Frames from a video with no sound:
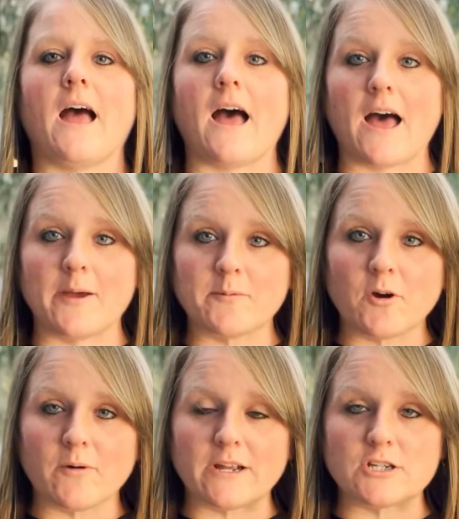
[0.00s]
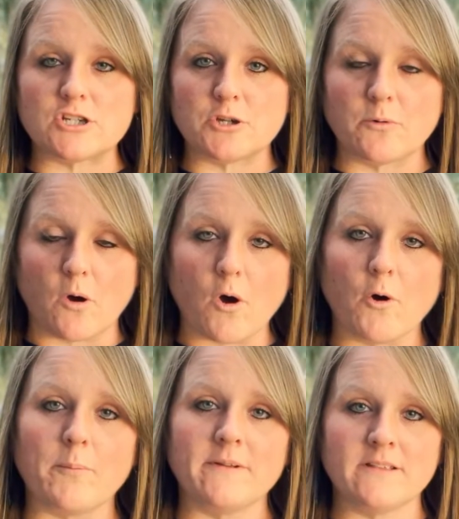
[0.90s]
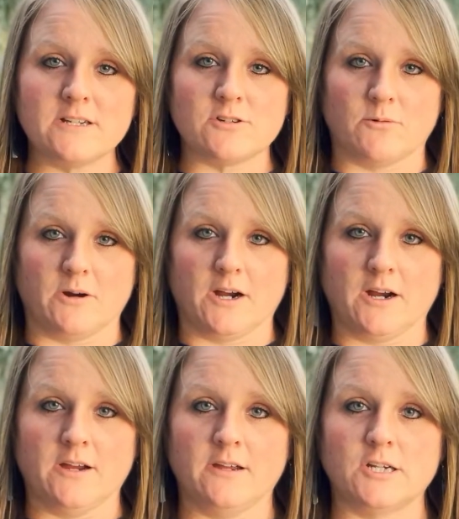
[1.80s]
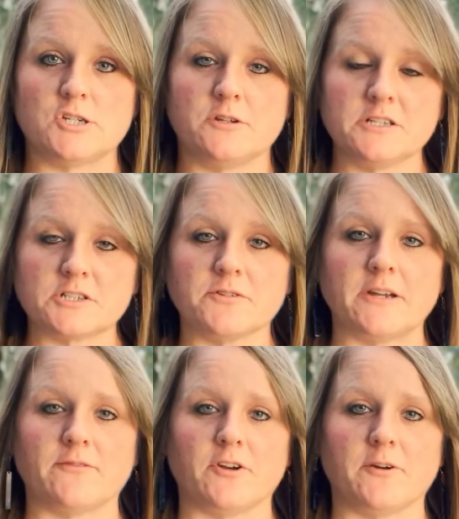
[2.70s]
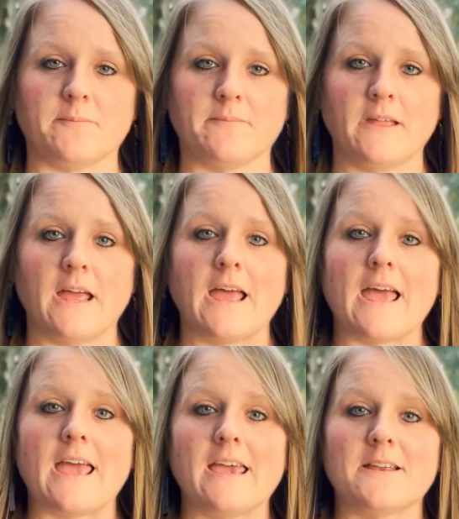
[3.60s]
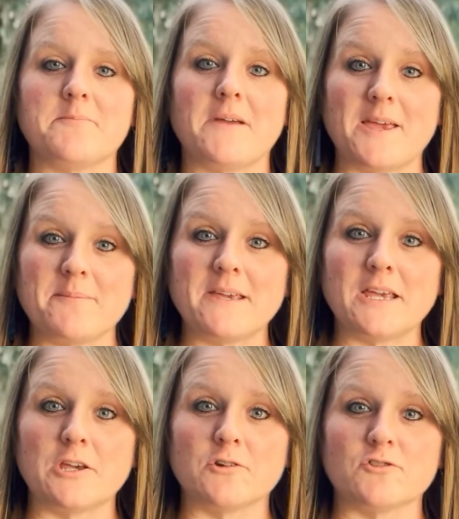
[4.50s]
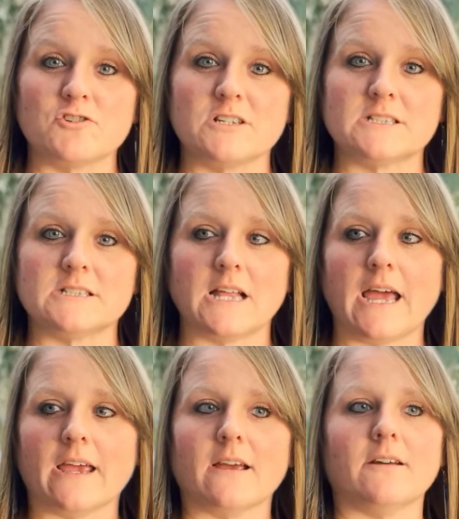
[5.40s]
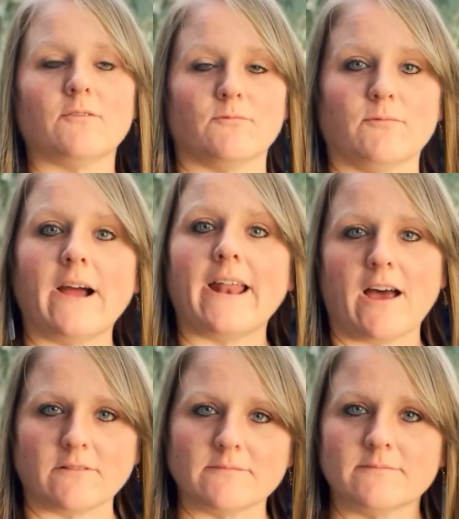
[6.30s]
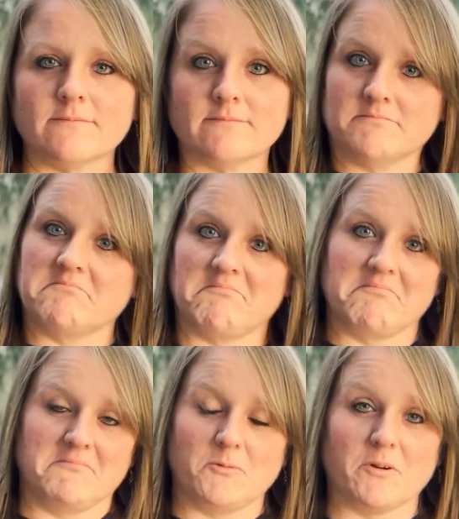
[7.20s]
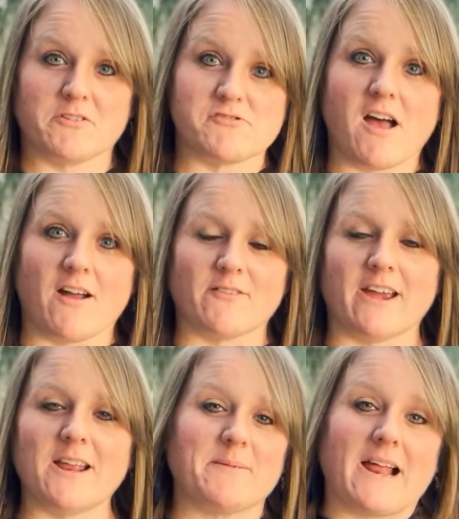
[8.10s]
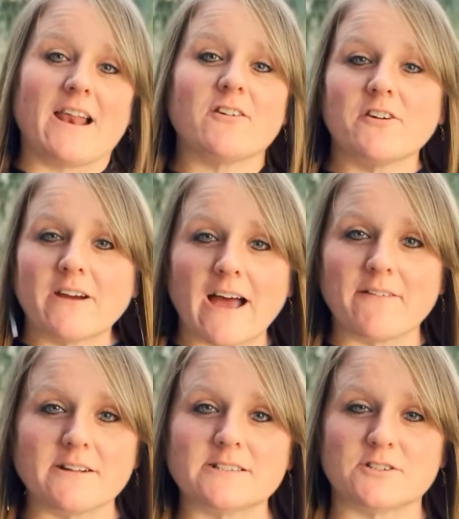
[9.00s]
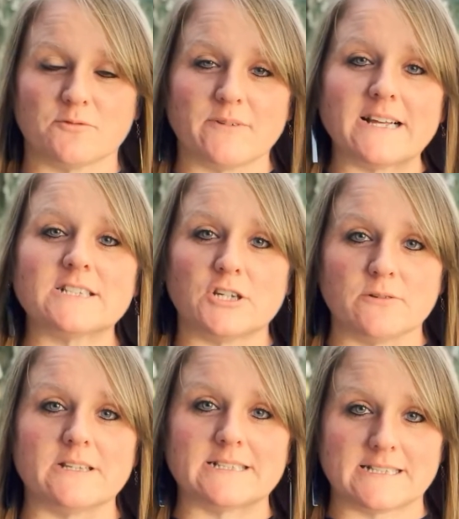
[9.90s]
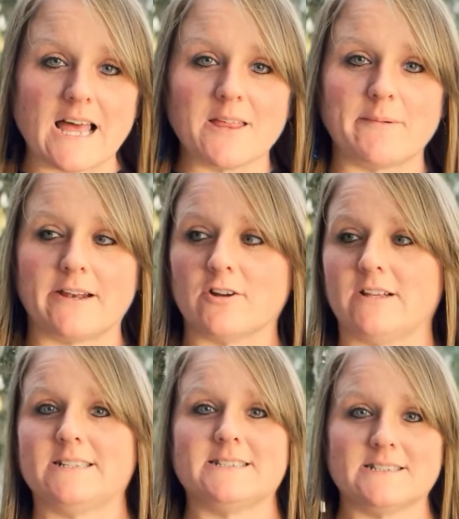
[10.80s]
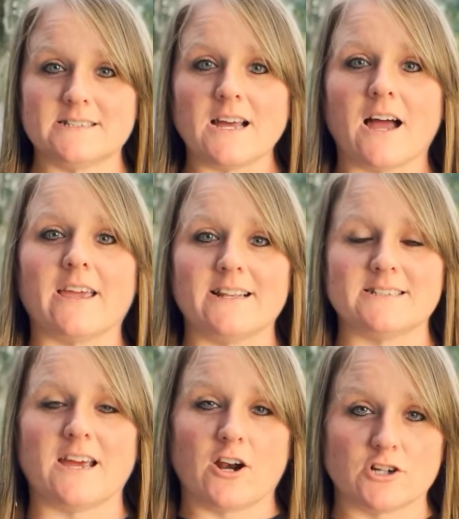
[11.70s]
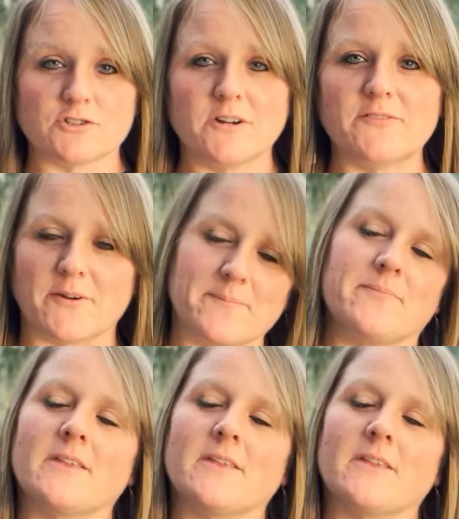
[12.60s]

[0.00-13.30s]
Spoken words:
I'm going to open the door to the screen room, and maybe he'll just run out. It's worth a shot, right? I mean, I don't know how else to rescue this salamander that's stuck inside our screen room.